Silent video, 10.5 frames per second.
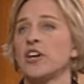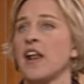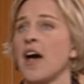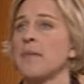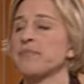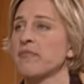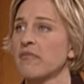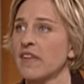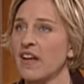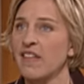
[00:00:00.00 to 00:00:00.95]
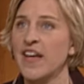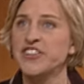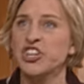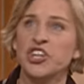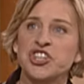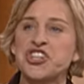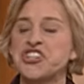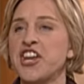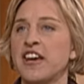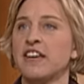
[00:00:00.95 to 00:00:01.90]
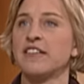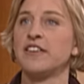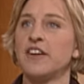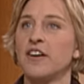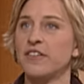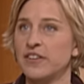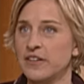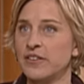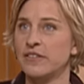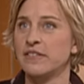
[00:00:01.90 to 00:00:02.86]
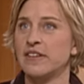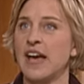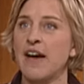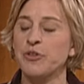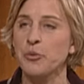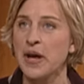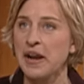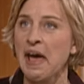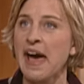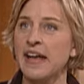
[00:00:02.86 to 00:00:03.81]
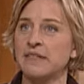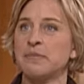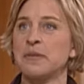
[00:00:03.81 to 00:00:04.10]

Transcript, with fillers: you for being here. That's a good shtick, you know. You have the red hat, and